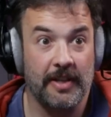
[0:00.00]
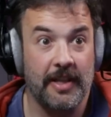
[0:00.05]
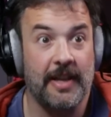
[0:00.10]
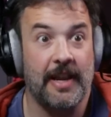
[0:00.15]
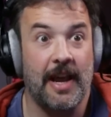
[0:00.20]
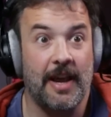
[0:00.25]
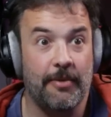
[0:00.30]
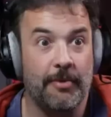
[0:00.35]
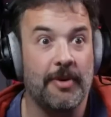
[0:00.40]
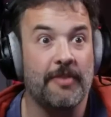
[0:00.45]

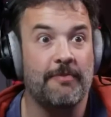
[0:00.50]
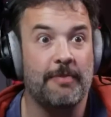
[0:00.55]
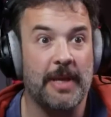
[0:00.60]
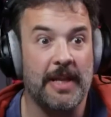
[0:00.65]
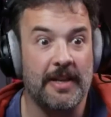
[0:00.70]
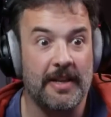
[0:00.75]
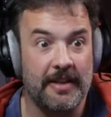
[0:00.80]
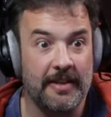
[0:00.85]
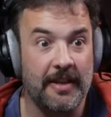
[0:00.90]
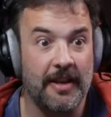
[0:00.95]
Like I would have
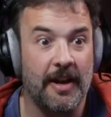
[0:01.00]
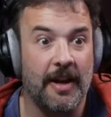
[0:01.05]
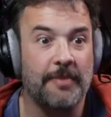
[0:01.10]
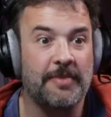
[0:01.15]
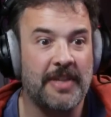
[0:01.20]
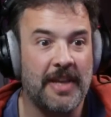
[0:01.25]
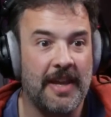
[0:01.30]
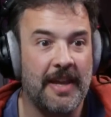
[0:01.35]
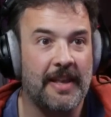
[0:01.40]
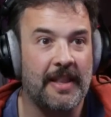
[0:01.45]
been, you know what I'm
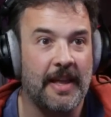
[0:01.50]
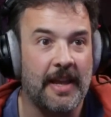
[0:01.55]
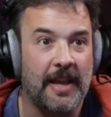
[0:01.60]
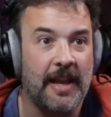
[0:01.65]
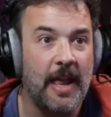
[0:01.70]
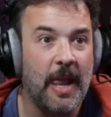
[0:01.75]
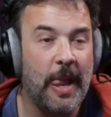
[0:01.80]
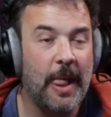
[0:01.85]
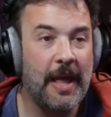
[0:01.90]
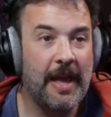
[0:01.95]
saying? Like
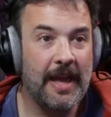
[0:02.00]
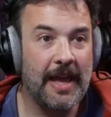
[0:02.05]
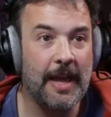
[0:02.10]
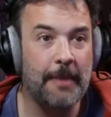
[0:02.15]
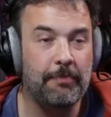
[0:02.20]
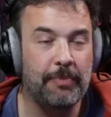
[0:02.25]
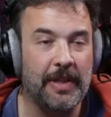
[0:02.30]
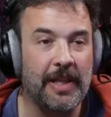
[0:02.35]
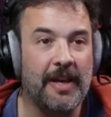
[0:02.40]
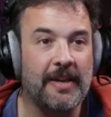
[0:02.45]

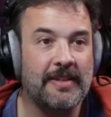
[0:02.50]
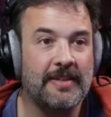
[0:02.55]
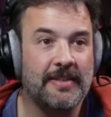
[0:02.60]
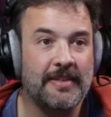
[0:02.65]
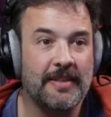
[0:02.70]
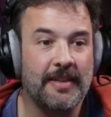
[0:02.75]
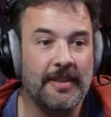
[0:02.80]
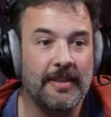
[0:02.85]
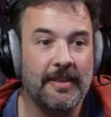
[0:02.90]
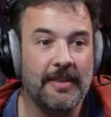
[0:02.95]
it plucks
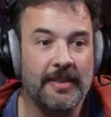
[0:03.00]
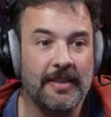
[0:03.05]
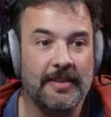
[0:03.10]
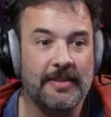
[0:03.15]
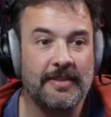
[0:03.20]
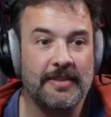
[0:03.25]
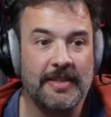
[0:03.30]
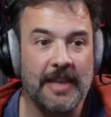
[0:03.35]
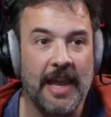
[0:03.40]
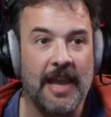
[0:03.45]
the
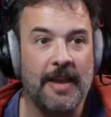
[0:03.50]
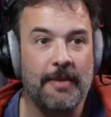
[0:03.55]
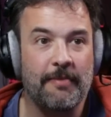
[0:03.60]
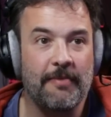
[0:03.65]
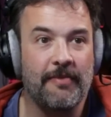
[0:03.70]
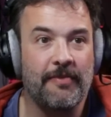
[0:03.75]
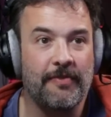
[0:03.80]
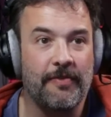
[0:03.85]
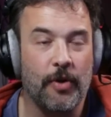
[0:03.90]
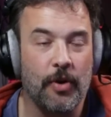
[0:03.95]

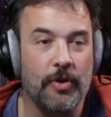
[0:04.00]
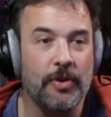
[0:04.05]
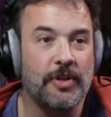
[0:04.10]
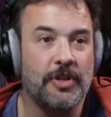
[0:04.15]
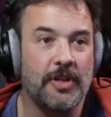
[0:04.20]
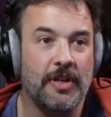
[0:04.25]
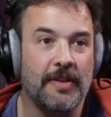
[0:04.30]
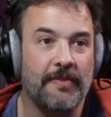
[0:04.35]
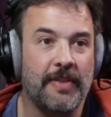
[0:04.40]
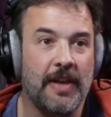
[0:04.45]
same
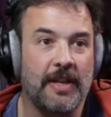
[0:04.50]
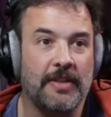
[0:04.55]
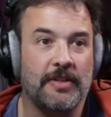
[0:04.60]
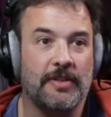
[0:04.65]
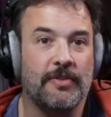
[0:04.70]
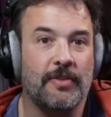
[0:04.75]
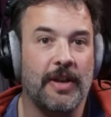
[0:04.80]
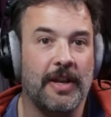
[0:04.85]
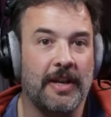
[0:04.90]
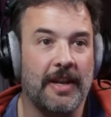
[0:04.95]
version of that
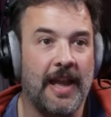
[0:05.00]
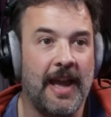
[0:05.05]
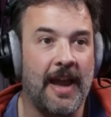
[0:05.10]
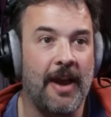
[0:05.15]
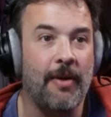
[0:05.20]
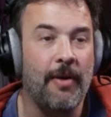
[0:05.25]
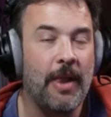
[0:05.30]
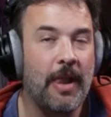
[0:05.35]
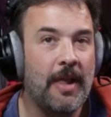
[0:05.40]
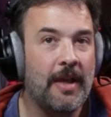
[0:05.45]
string
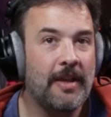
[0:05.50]
now.